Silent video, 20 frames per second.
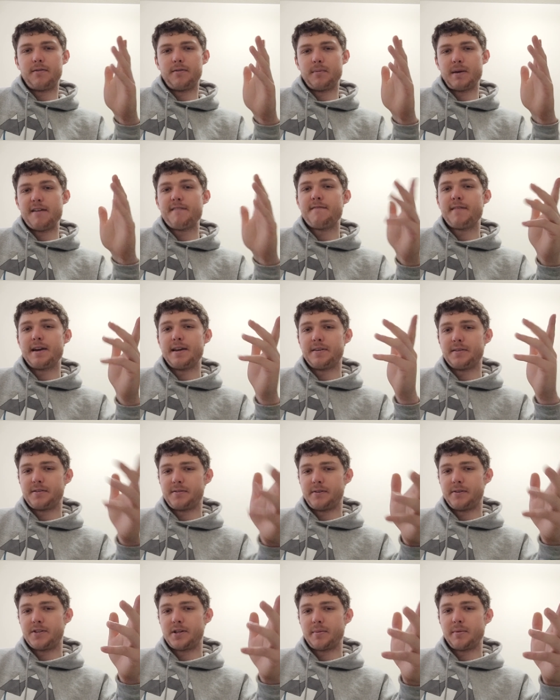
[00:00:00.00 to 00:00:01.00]
my faith is
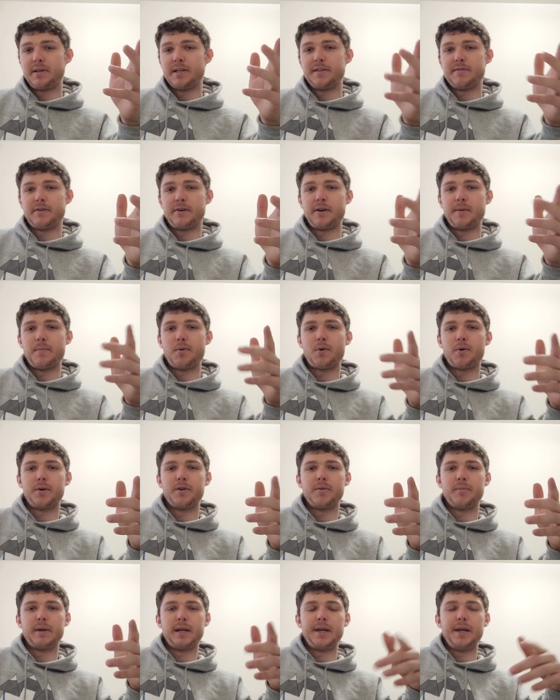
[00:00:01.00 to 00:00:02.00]
something that's very important
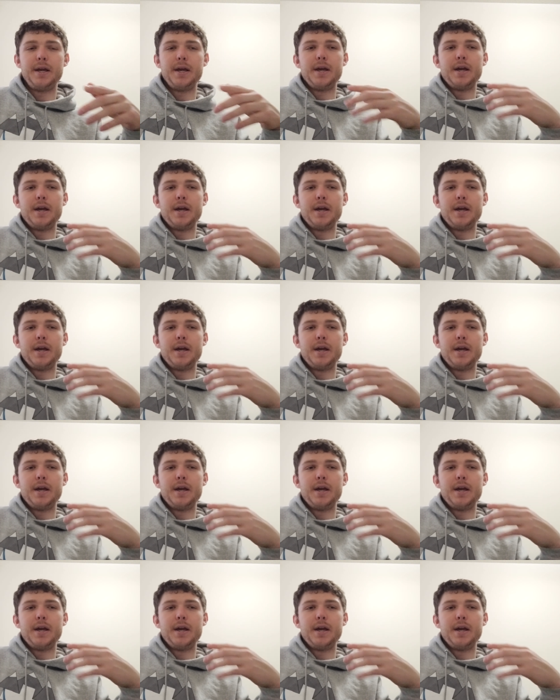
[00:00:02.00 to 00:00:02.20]
to me.